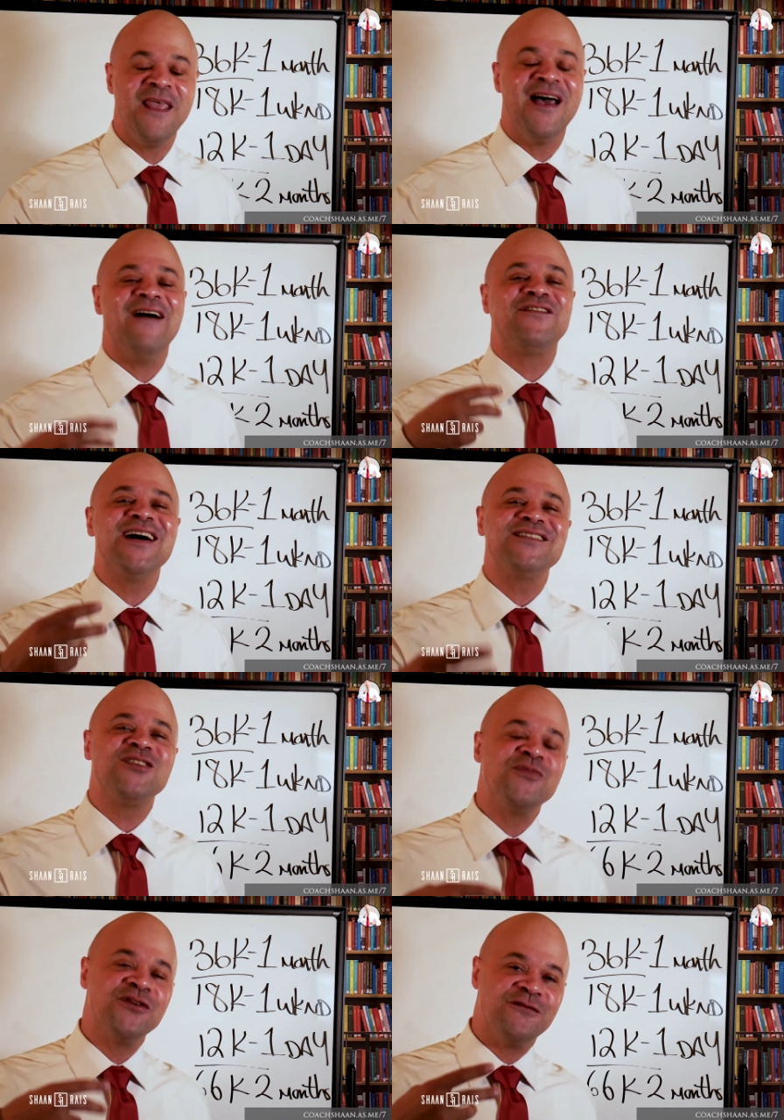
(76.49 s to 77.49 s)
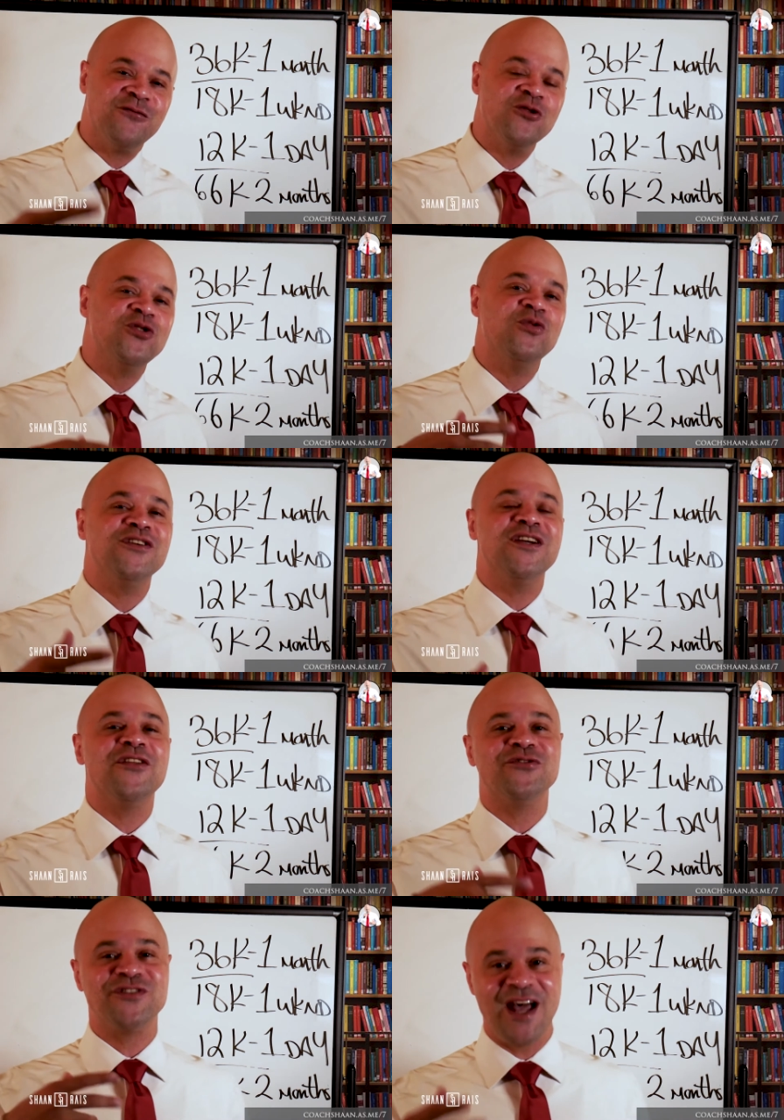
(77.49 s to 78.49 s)
I've got something for you on the
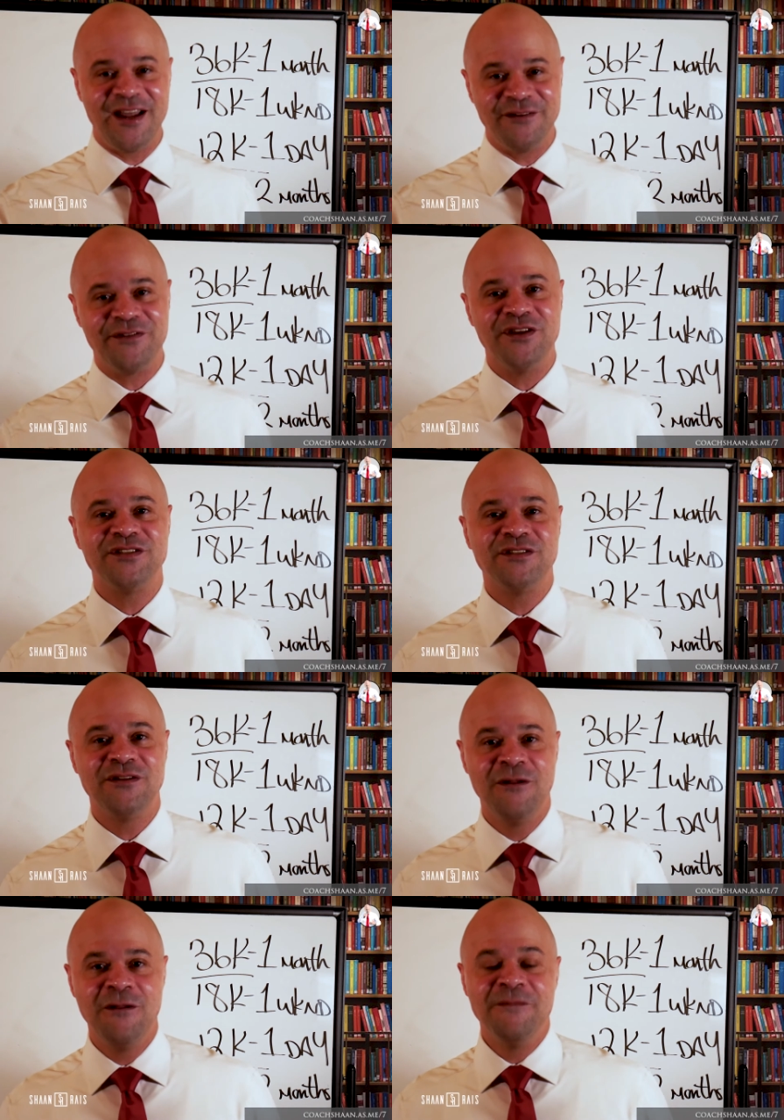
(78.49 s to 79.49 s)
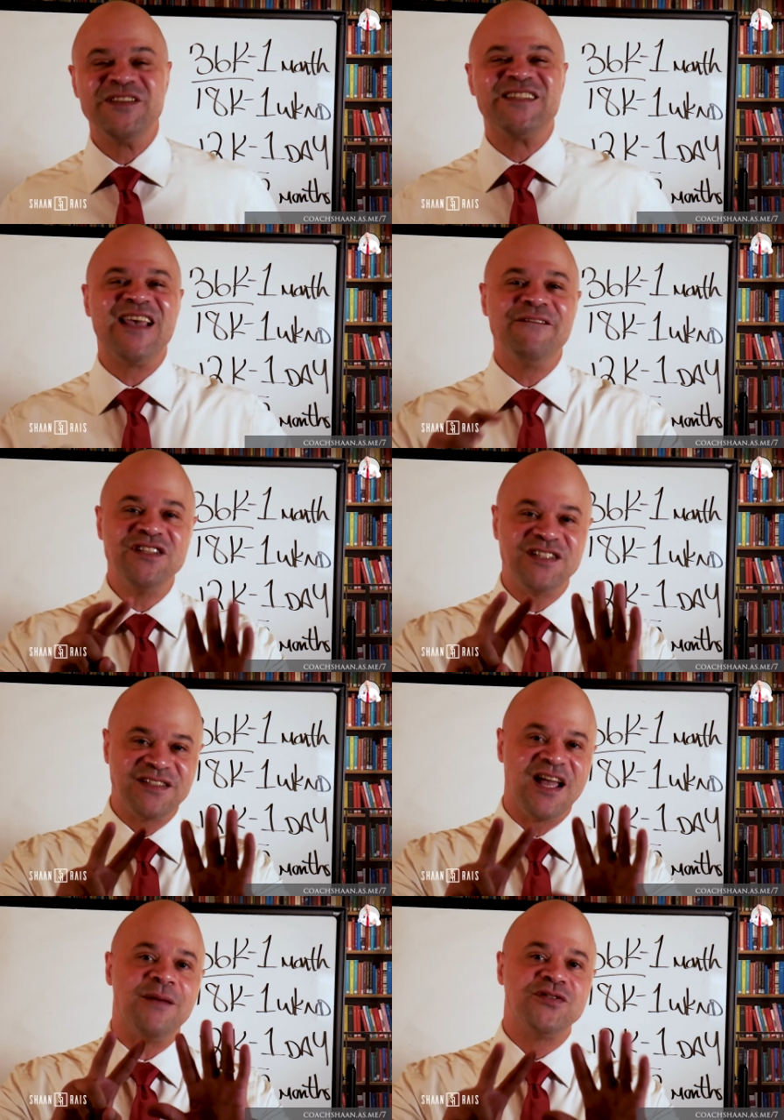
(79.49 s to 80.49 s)
other side of this. 7
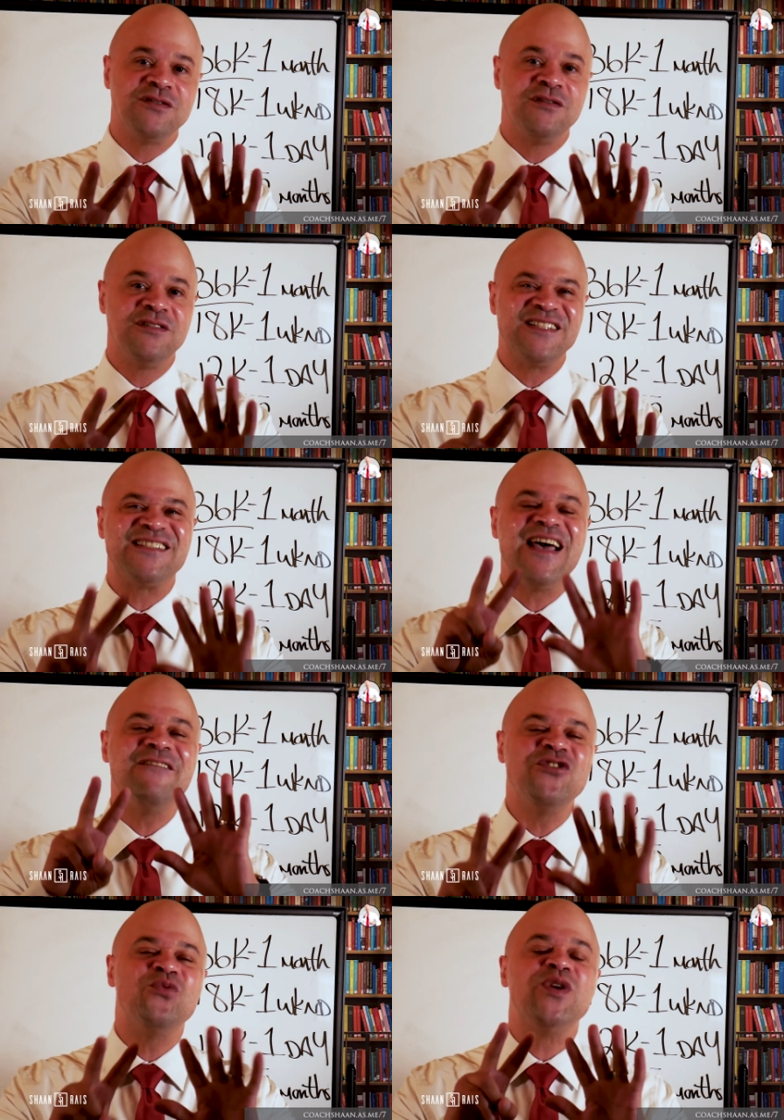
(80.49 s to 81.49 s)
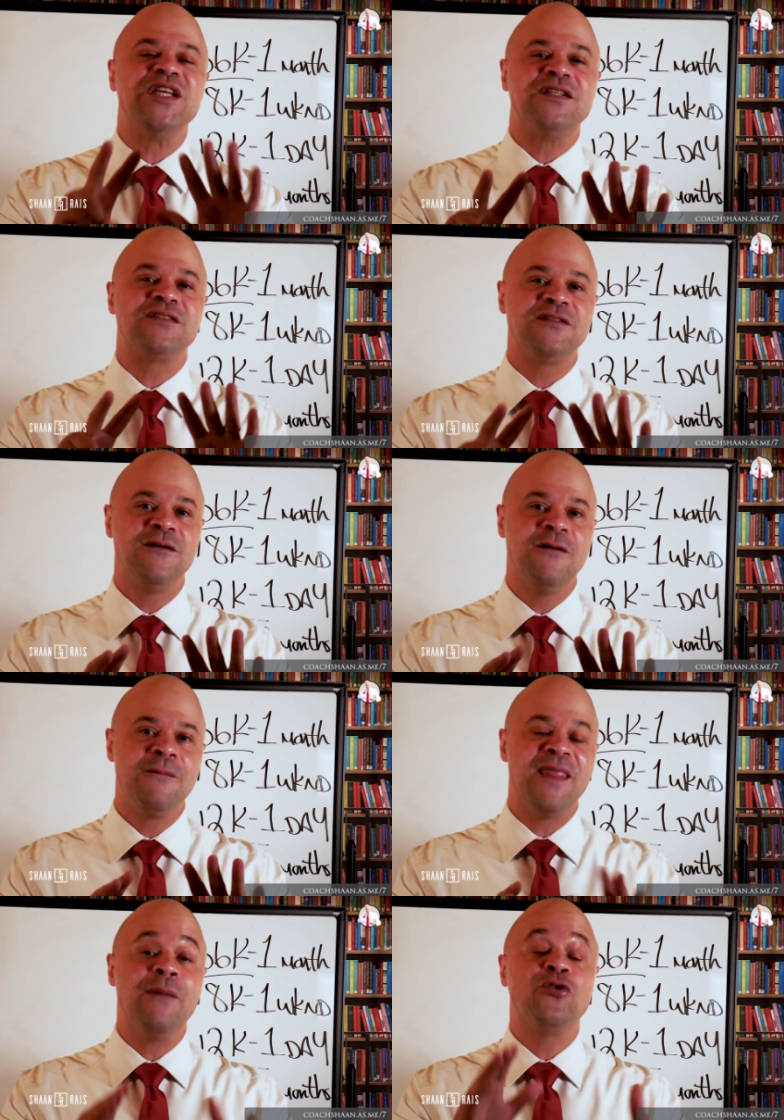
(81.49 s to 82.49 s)
steps, 7 weeks.
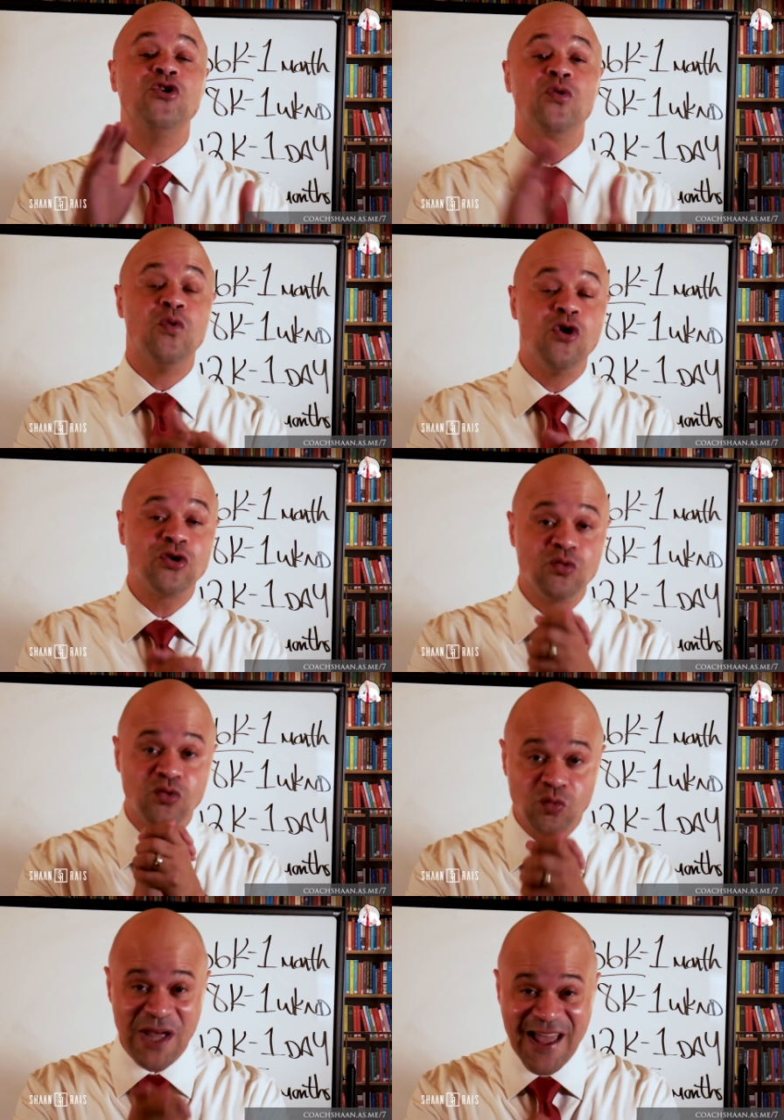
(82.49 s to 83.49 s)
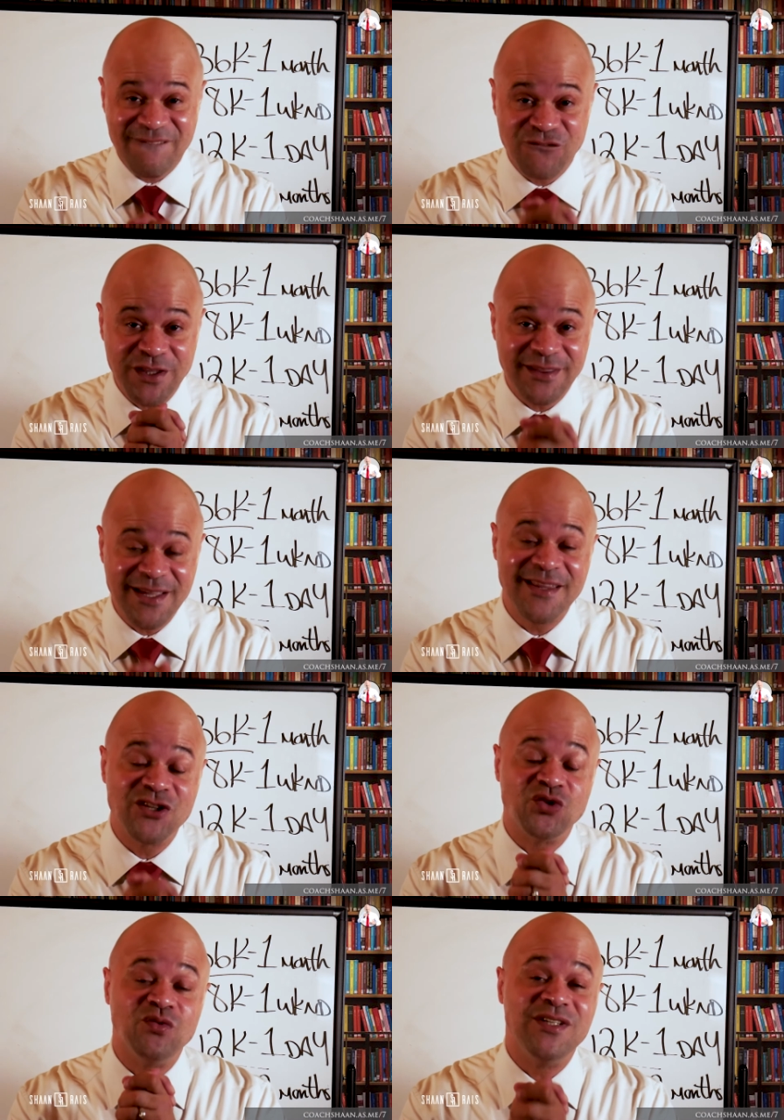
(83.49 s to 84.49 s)
I'm going to walk you through everything
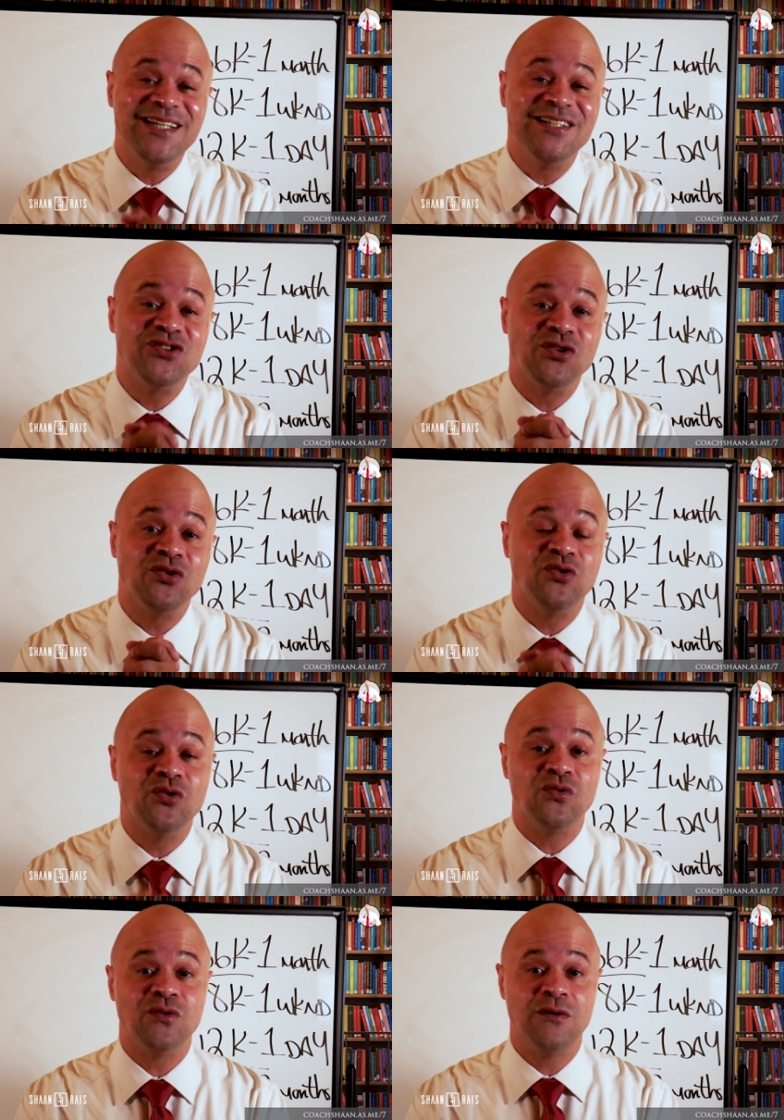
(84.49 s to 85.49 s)
that you need to do.